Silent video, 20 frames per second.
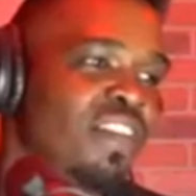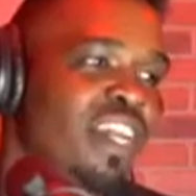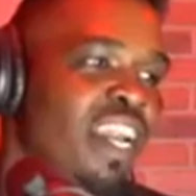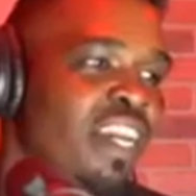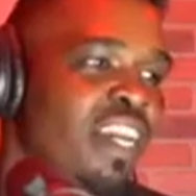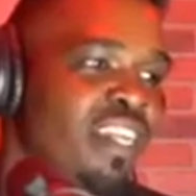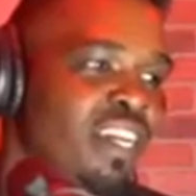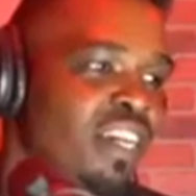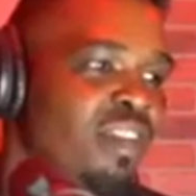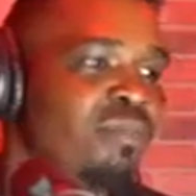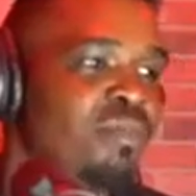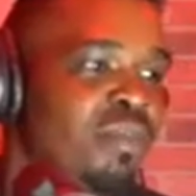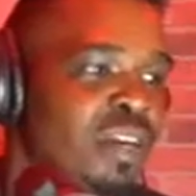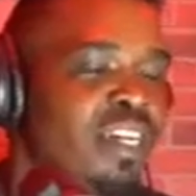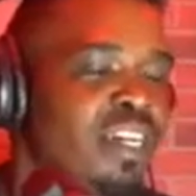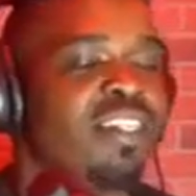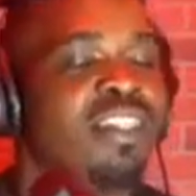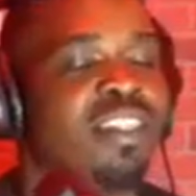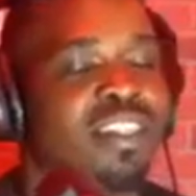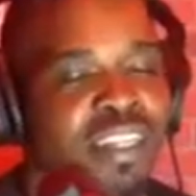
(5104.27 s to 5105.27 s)
ain't nothing
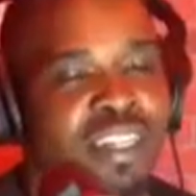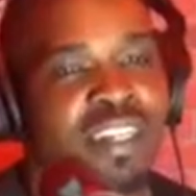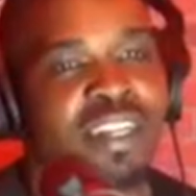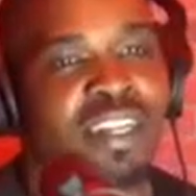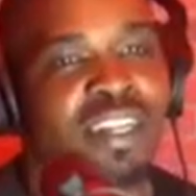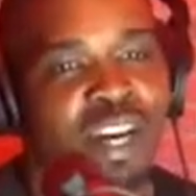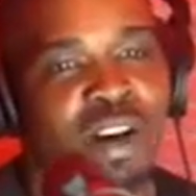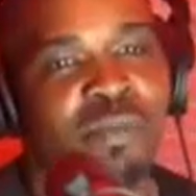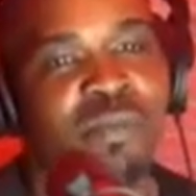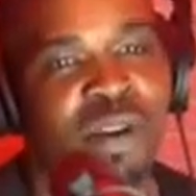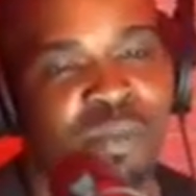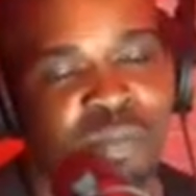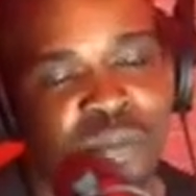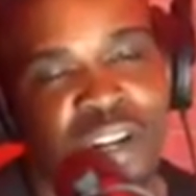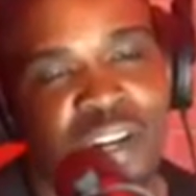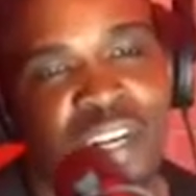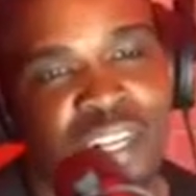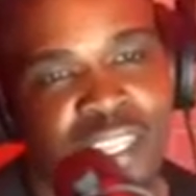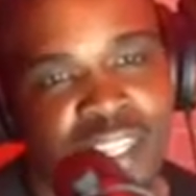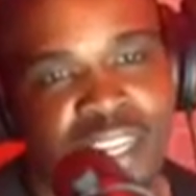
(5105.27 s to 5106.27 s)
but to come up here
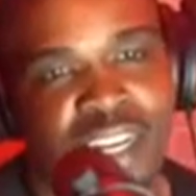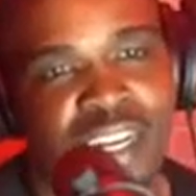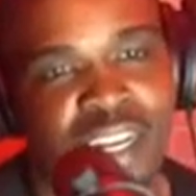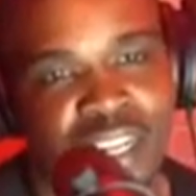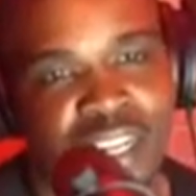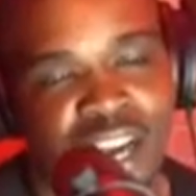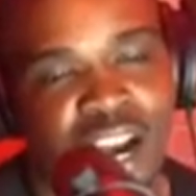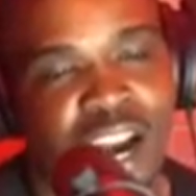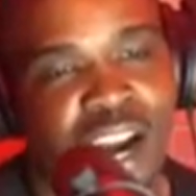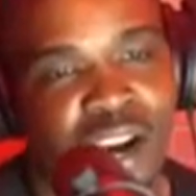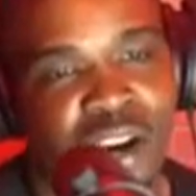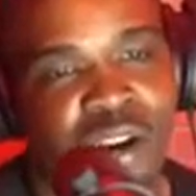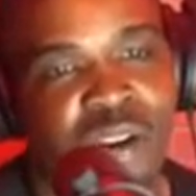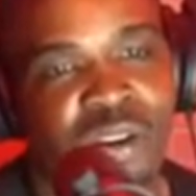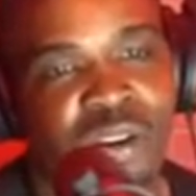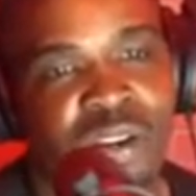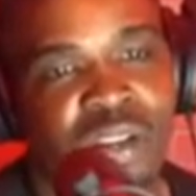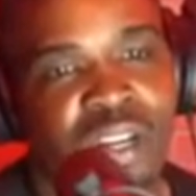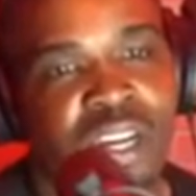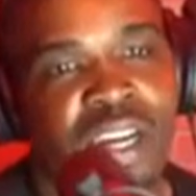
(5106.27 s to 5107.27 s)
and tell y'all
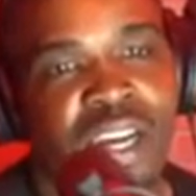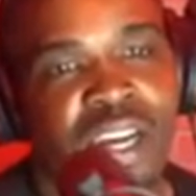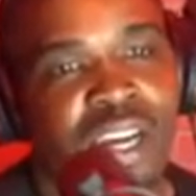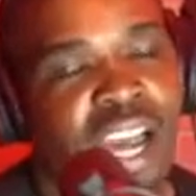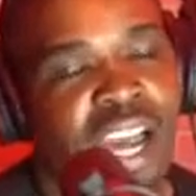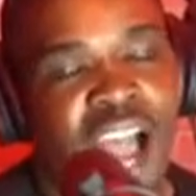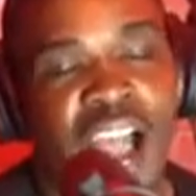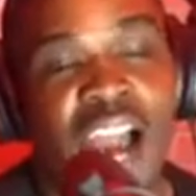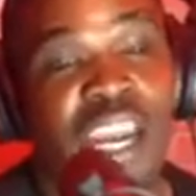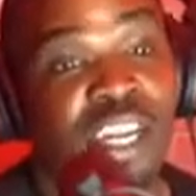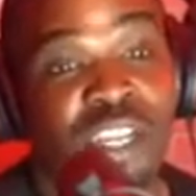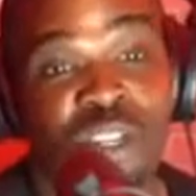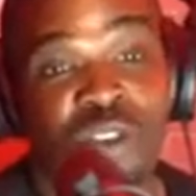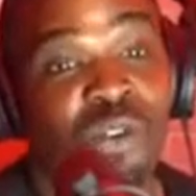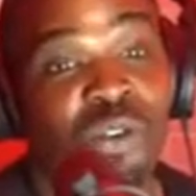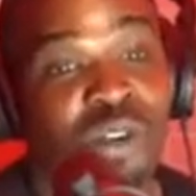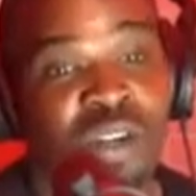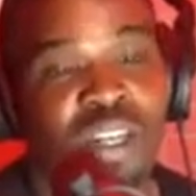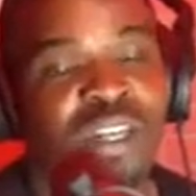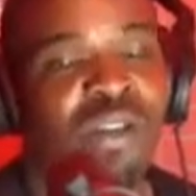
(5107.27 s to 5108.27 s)
I didn't
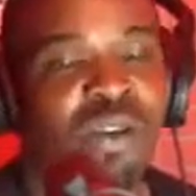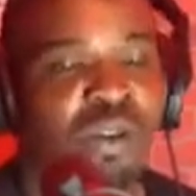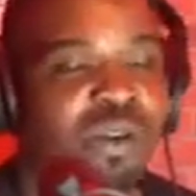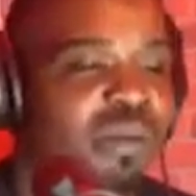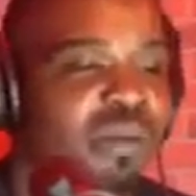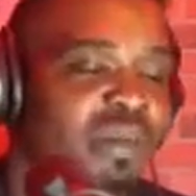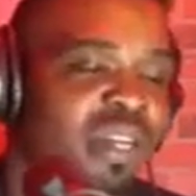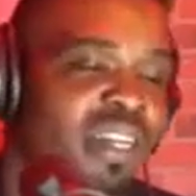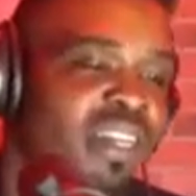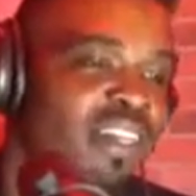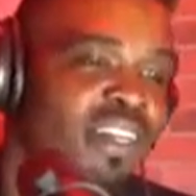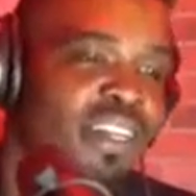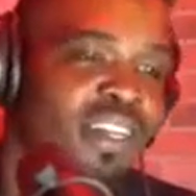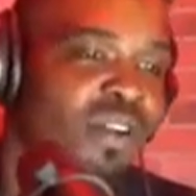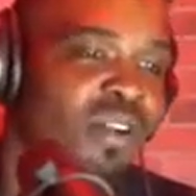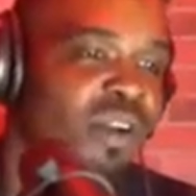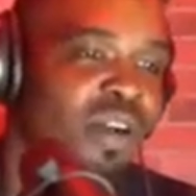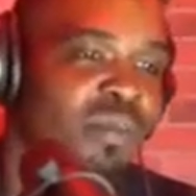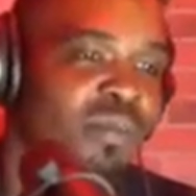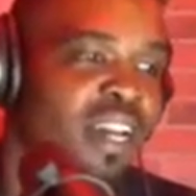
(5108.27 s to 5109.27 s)
do it, you know what I mean? She know
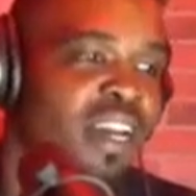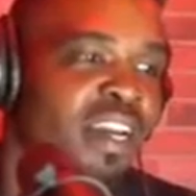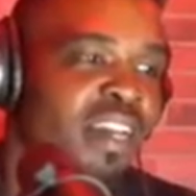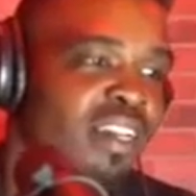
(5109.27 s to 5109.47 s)
I'm not.